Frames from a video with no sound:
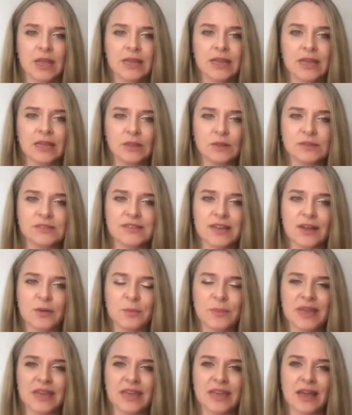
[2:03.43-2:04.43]
you tell
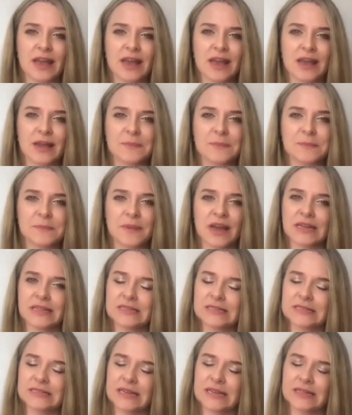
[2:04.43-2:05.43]
me, I
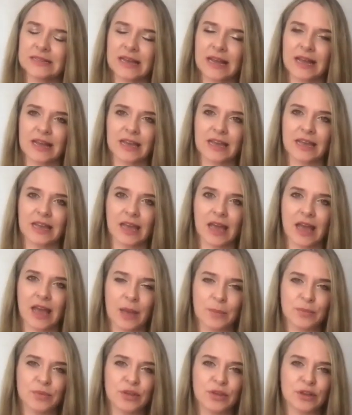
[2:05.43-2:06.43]
understand that
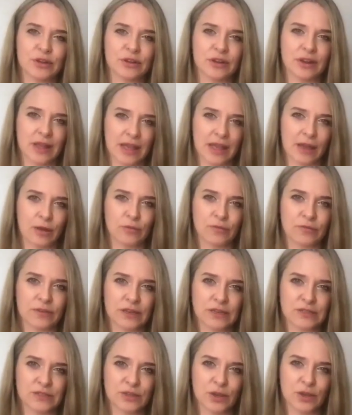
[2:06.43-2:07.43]
Happier Health
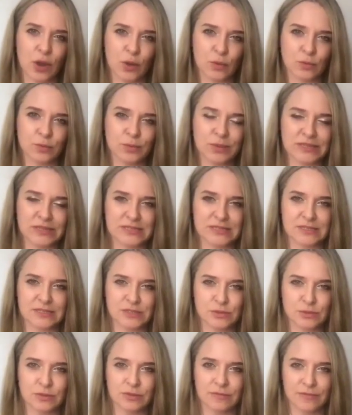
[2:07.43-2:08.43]
is your own business,
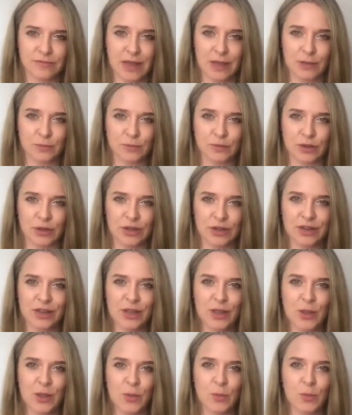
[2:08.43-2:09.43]
you're the founder.
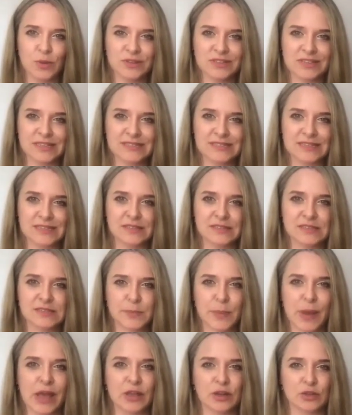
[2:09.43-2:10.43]
What has
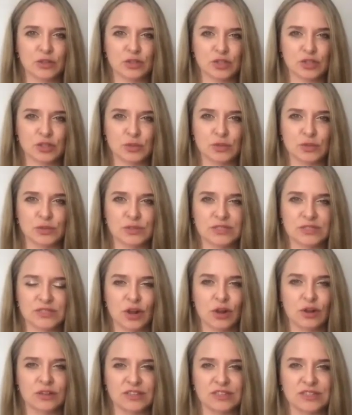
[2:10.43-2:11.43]
inspired you to
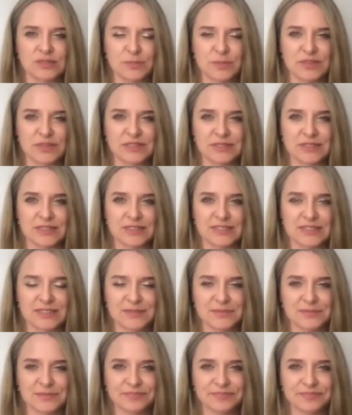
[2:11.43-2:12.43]
start this business?